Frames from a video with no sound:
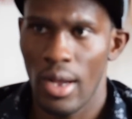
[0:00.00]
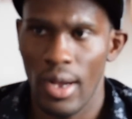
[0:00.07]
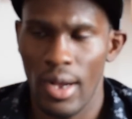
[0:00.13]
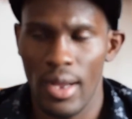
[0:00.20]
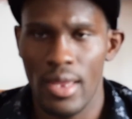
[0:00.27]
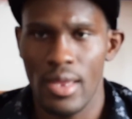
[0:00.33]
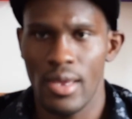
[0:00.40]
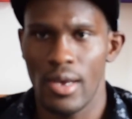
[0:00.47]

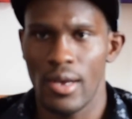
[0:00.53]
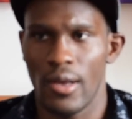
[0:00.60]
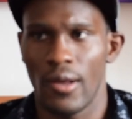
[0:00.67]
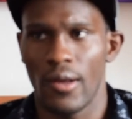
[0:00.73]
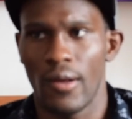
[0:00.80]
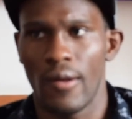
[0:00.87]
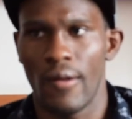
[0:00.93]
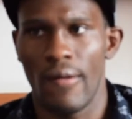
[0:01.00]

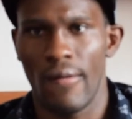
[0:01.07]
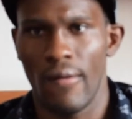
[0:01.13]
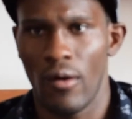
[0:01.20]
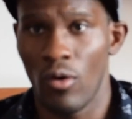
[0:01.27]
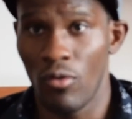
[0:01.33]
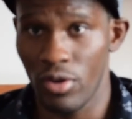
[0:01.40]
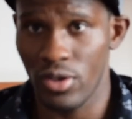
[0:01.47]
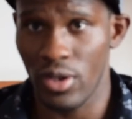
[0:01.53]

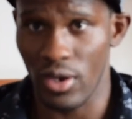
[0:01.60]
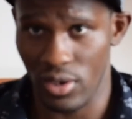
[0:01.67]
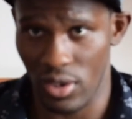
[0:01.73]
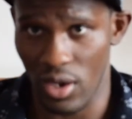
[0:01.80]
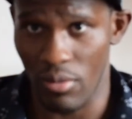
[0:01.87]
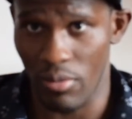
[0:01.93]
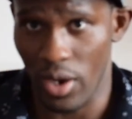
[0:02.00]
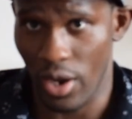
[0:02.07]
Obviously I
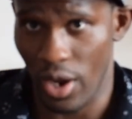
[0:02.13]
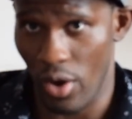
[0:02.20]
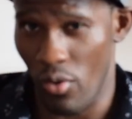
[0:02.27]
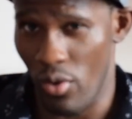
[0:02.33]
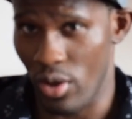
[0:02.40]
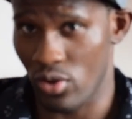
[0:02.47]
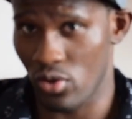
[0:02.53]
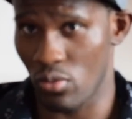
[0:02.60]
started my
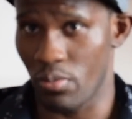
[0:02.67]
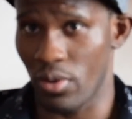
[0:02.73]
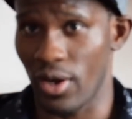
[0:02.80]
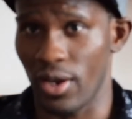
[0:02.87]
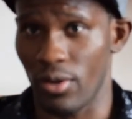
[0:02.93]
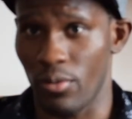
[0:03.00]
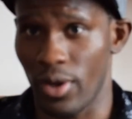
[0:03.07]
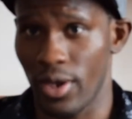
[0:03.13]
career at super
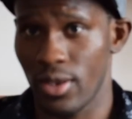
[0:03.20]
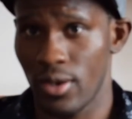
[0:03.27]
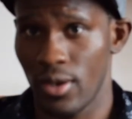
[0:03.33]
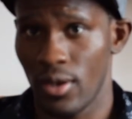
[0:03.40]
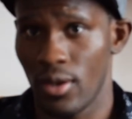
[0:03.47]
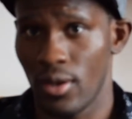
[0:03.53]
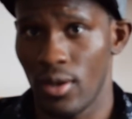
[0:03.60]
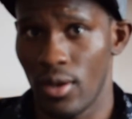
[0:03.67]
lightweight,
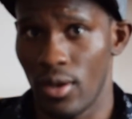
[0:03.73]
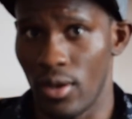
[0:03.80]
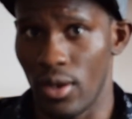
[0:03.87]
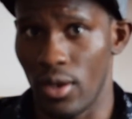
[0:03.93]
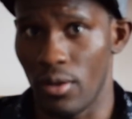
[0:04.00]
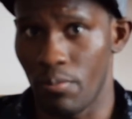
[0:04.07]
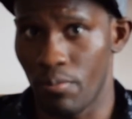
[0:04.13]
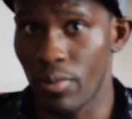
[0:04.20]

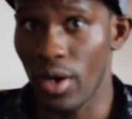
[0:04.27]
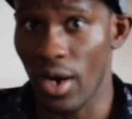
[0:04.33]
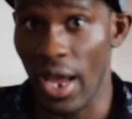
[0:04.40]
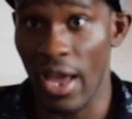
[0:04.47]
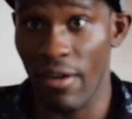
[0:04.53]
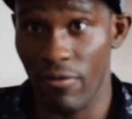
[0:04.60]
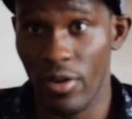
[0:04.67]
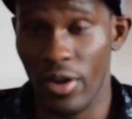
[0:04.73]
but I
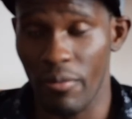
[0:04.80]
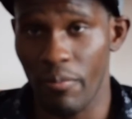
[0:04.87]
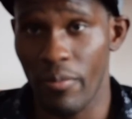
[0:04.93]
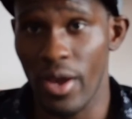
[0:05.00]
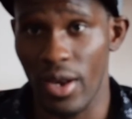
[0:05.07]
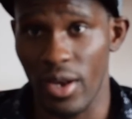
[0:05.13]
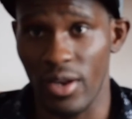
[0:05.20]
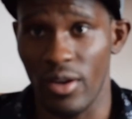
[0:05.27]
have
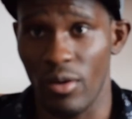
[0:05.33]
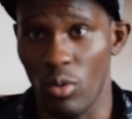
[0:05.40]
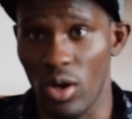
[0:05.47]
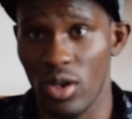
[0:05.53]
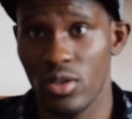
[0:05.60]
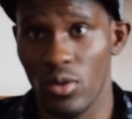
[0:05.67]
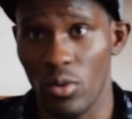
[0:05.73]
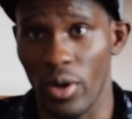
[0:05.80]
campaigned in the
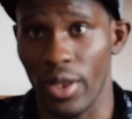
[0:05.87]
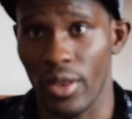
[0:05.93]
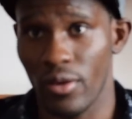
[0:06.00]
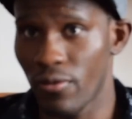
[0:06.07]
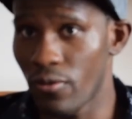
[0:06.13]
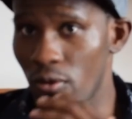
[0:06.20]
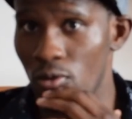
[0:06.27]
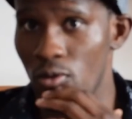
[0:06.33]
welterweight
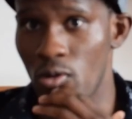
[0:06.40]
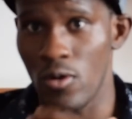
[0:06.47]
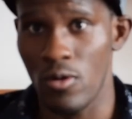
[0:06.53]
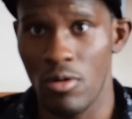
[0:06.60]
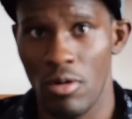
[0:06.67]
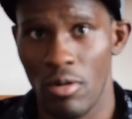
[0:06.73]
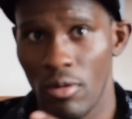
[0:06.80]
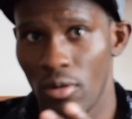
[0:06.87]
for,
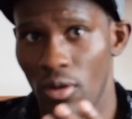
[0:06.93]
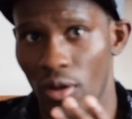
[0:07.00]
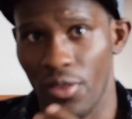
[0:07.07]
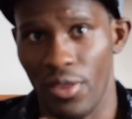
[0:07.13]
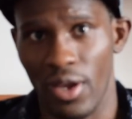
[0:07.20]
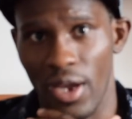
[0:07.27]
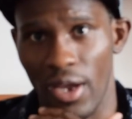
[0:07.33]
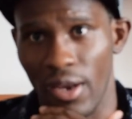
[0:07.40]
I
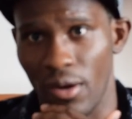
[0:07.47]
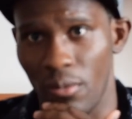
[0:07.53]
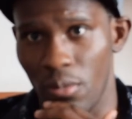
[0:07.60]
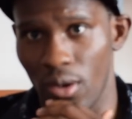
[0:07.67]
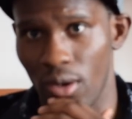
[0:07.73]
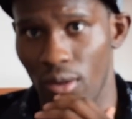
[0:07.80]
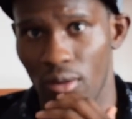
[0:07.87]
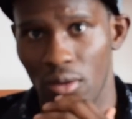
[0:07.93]
think I had
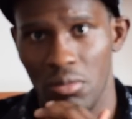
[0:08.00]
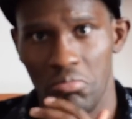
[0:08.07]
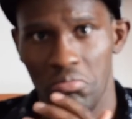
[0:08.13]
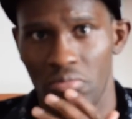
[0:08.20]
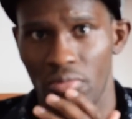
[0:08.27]
about